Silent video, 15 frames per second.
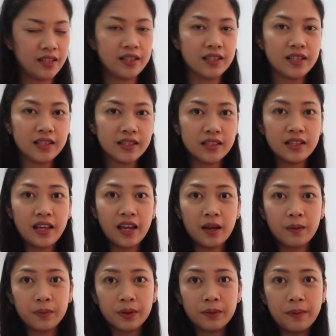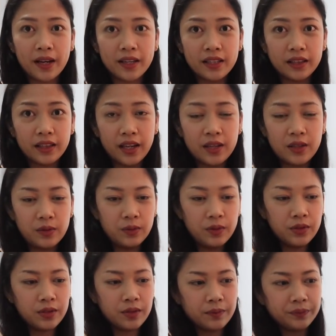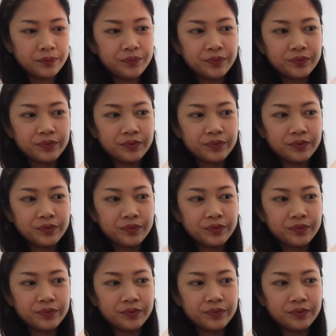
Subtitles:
This is the diaper bag that I used.